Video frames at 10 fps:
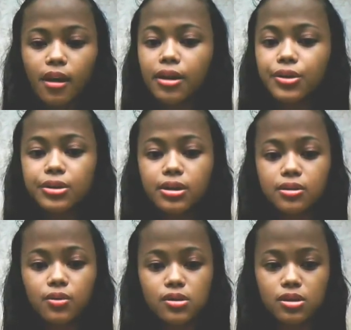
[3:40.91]
Another
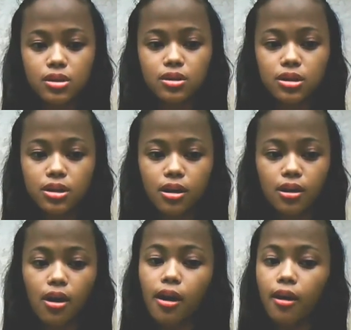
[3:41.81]
thing to consider
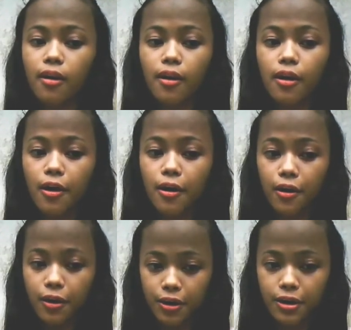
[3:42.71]

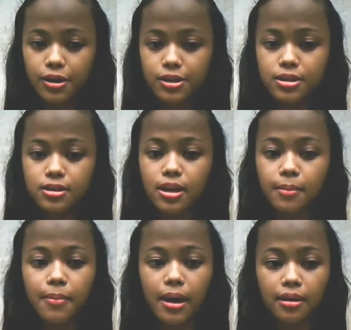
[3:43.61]
is
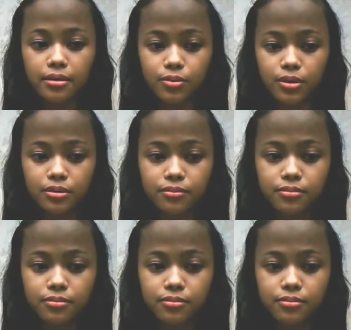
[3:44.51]
the bandwidth.